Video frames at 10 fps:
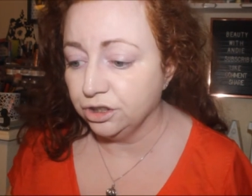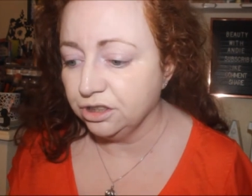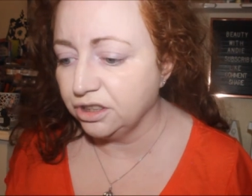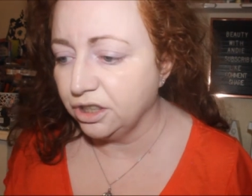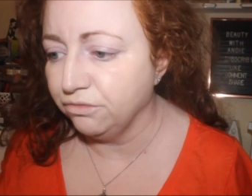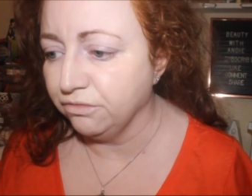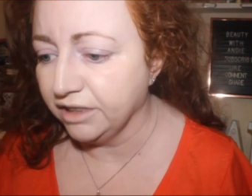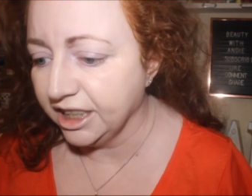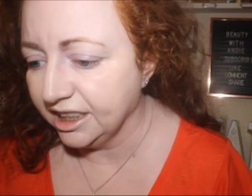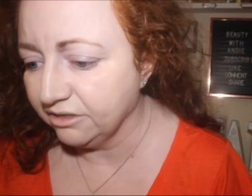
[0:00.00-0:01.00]
just a
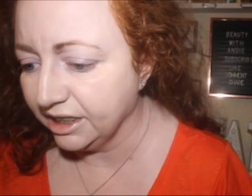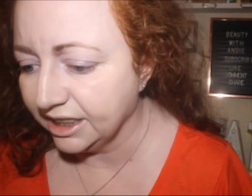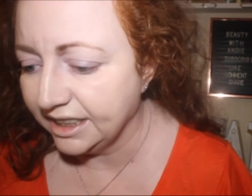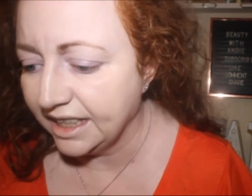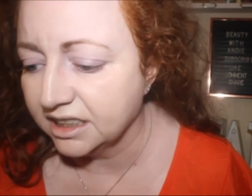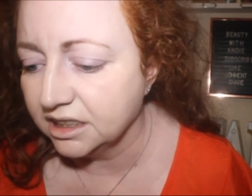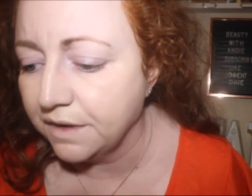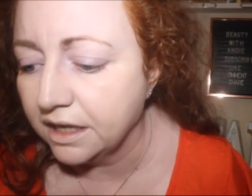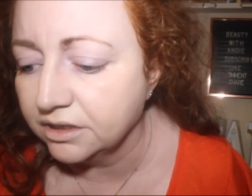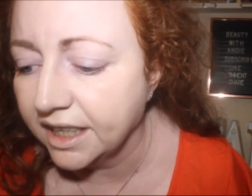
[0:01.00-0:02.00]
really, really nice
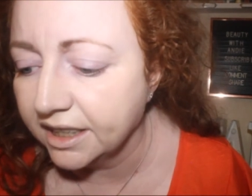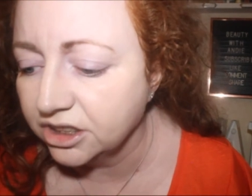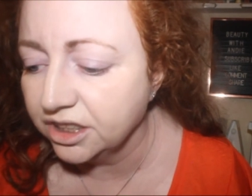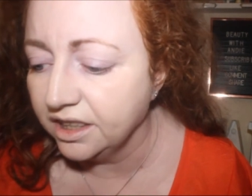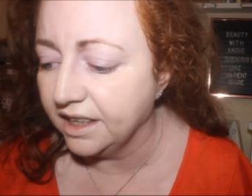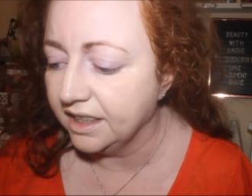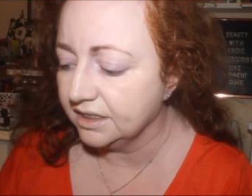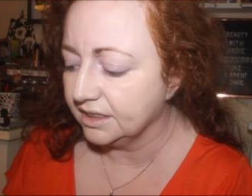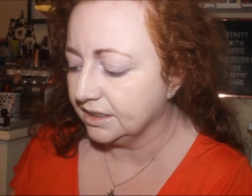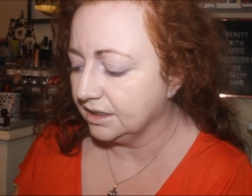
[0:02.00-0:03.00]
foundation,
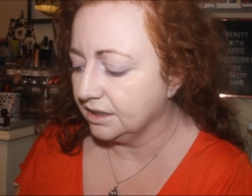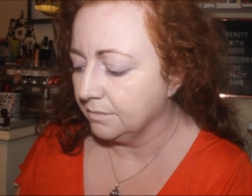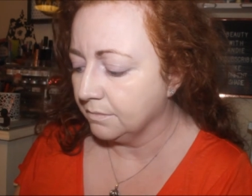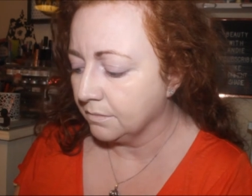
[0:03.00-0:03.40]
this.